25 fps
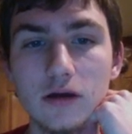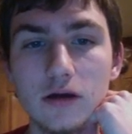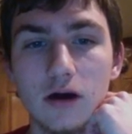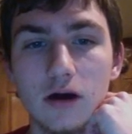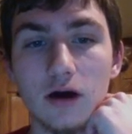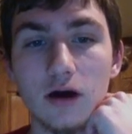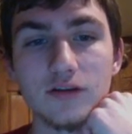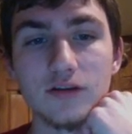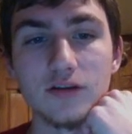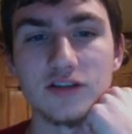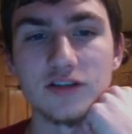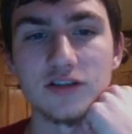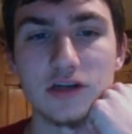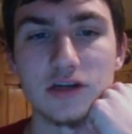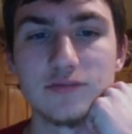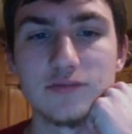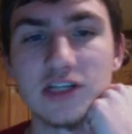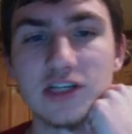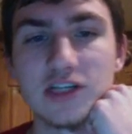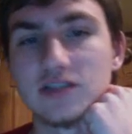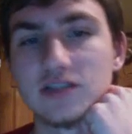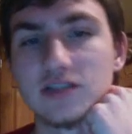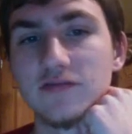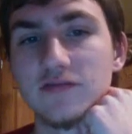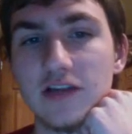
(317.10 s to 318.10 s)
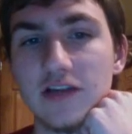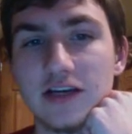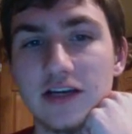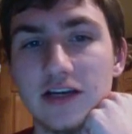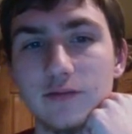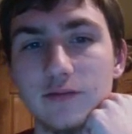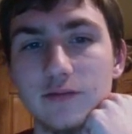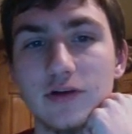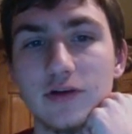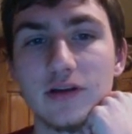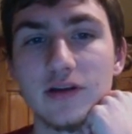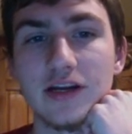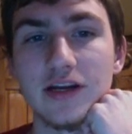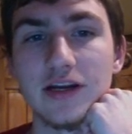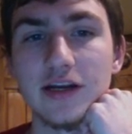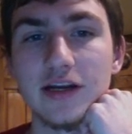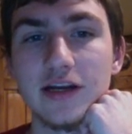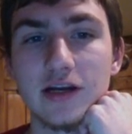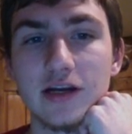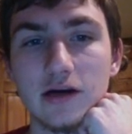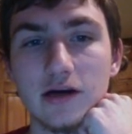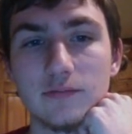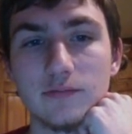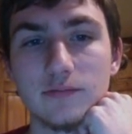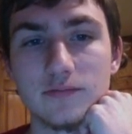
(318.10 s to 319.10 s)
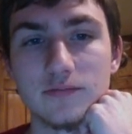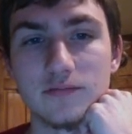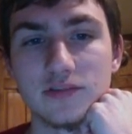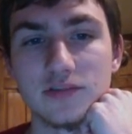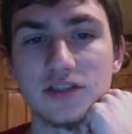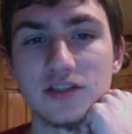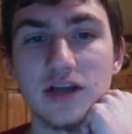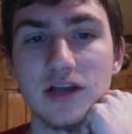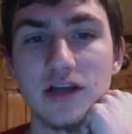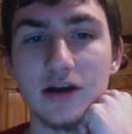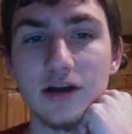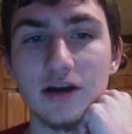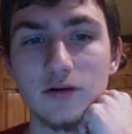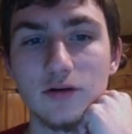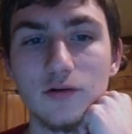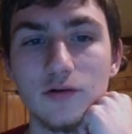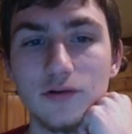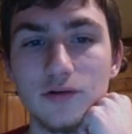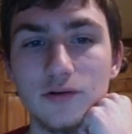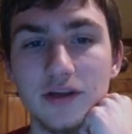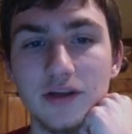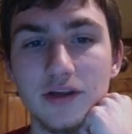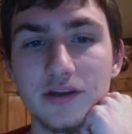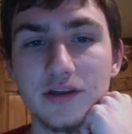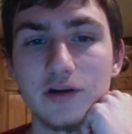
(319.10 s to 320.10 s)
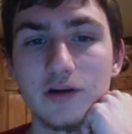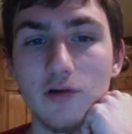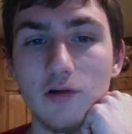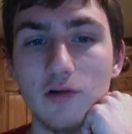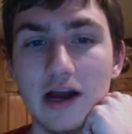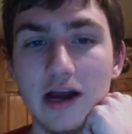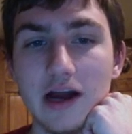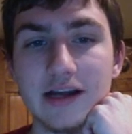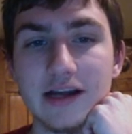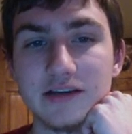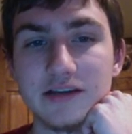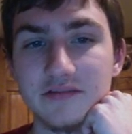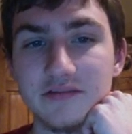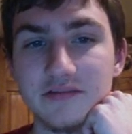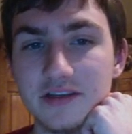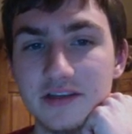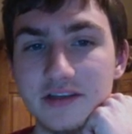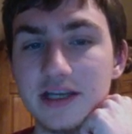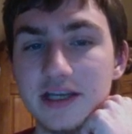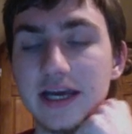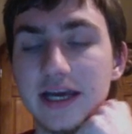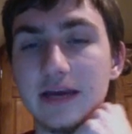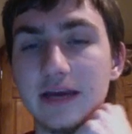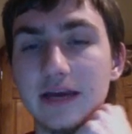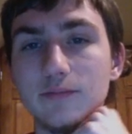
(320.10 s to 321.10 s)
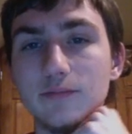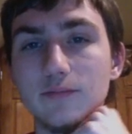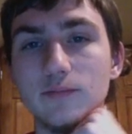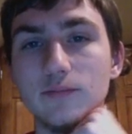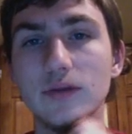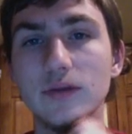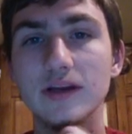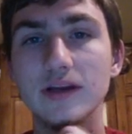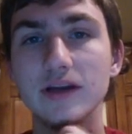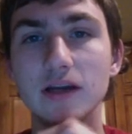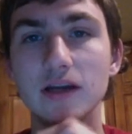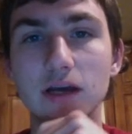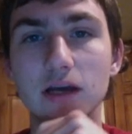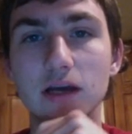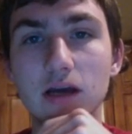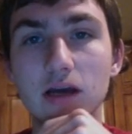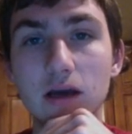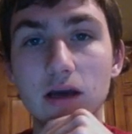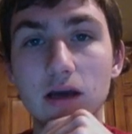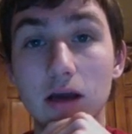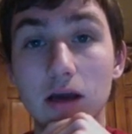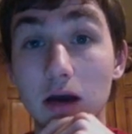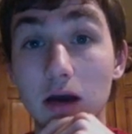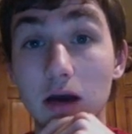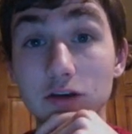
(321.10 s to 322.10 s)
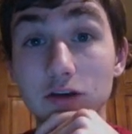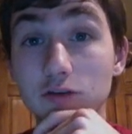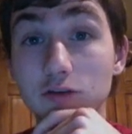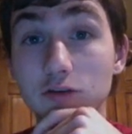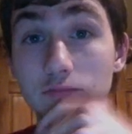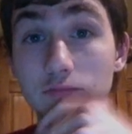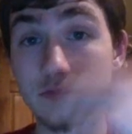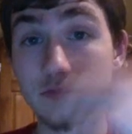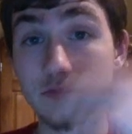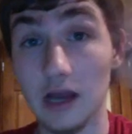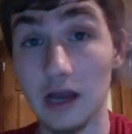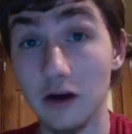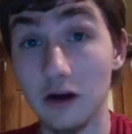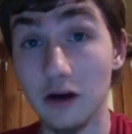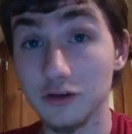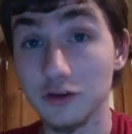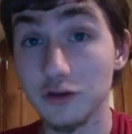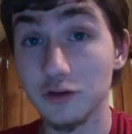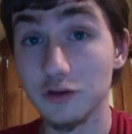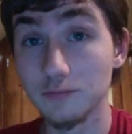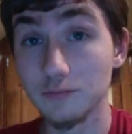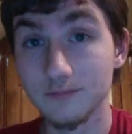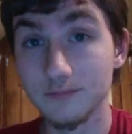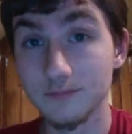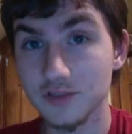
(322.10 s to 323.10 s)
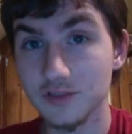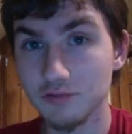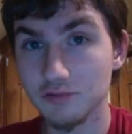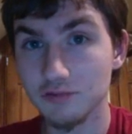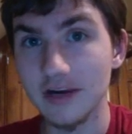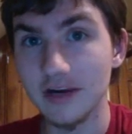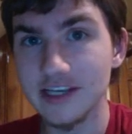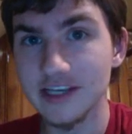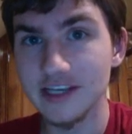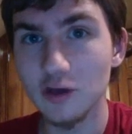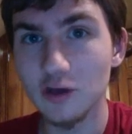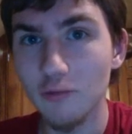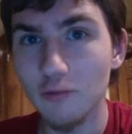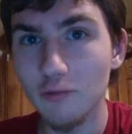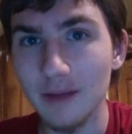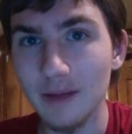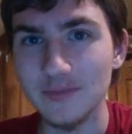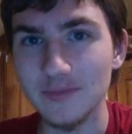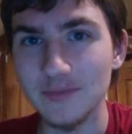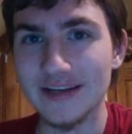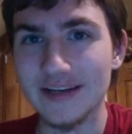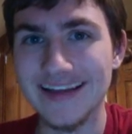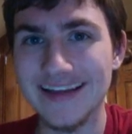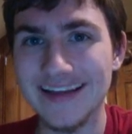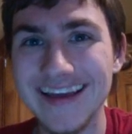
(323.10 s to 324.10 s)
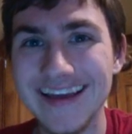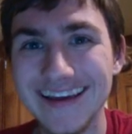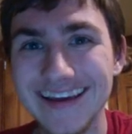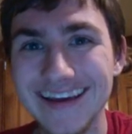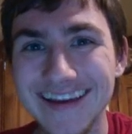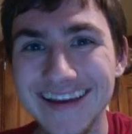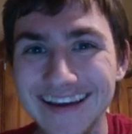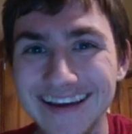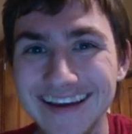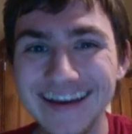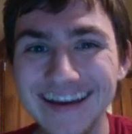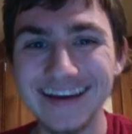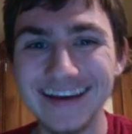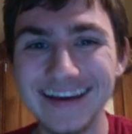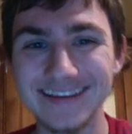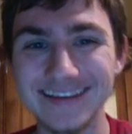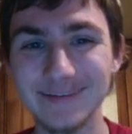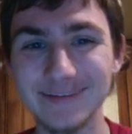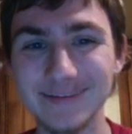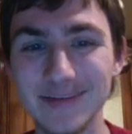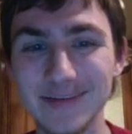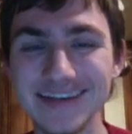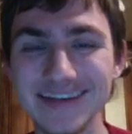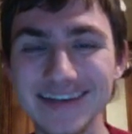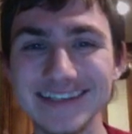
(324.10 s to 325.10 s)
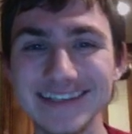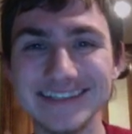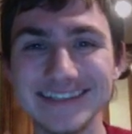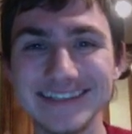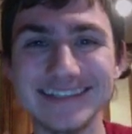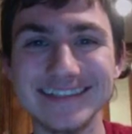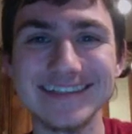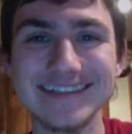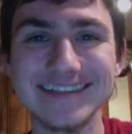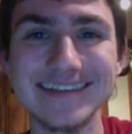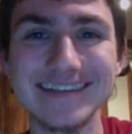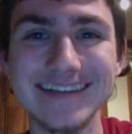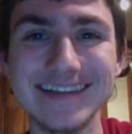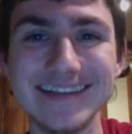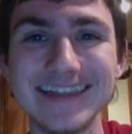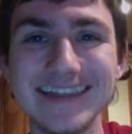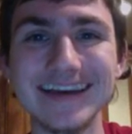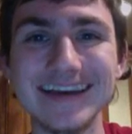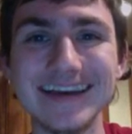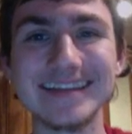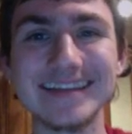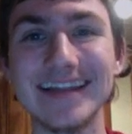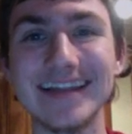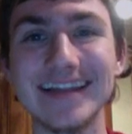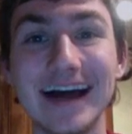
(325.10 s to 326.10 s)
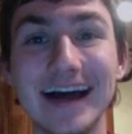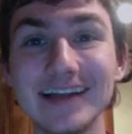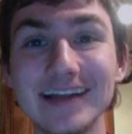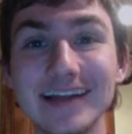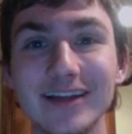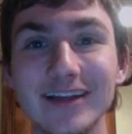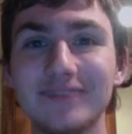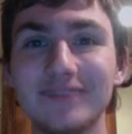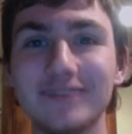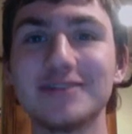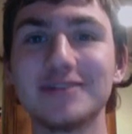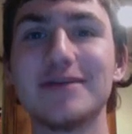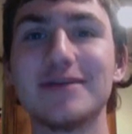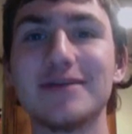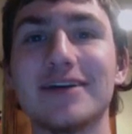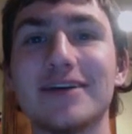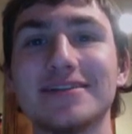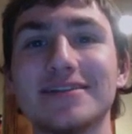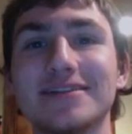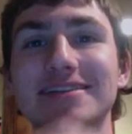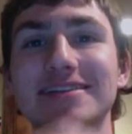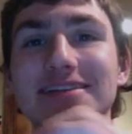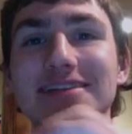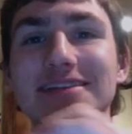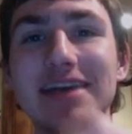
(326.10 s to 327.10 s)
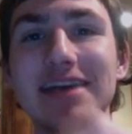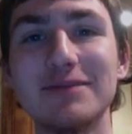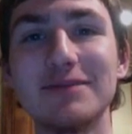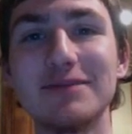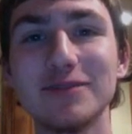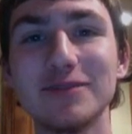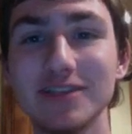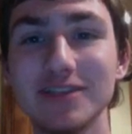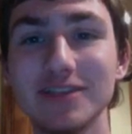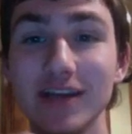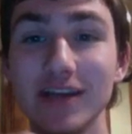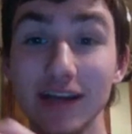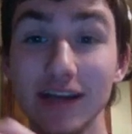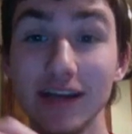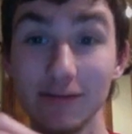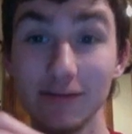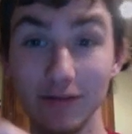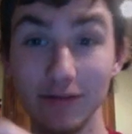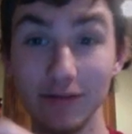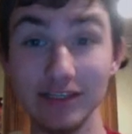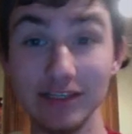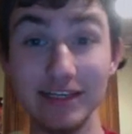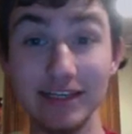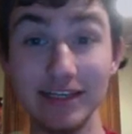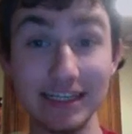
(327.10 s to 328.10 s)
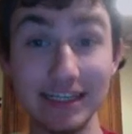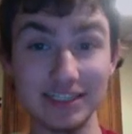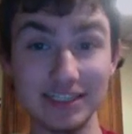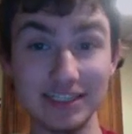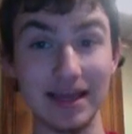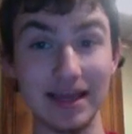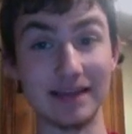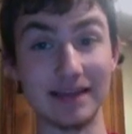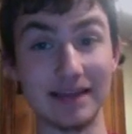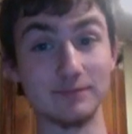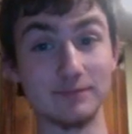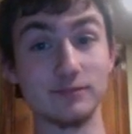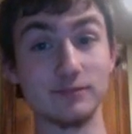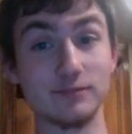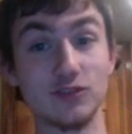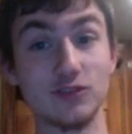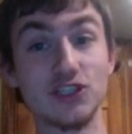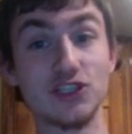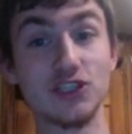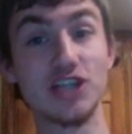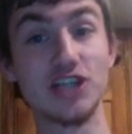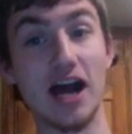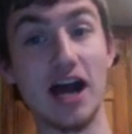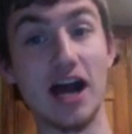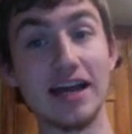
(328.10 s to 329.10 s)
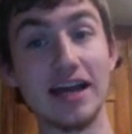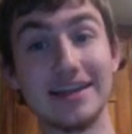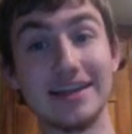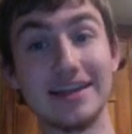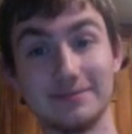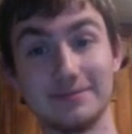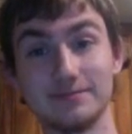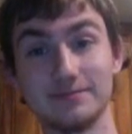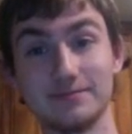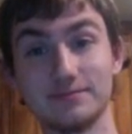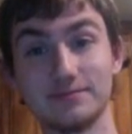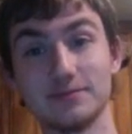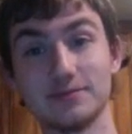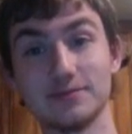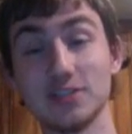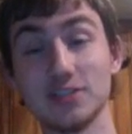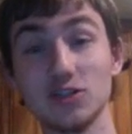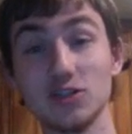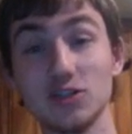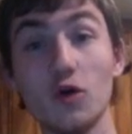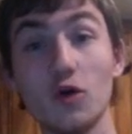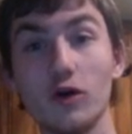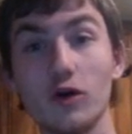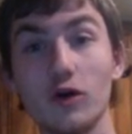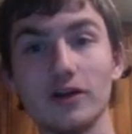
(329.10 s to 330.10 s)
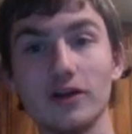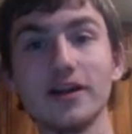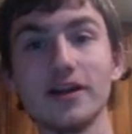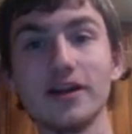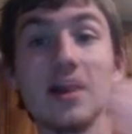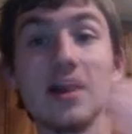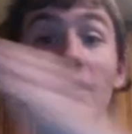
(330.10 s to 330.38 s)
on the subject of likability comes not only the grind of the game, but how you swing your weapon. The biggest thing that I loved about this game was when you get to that giant sword.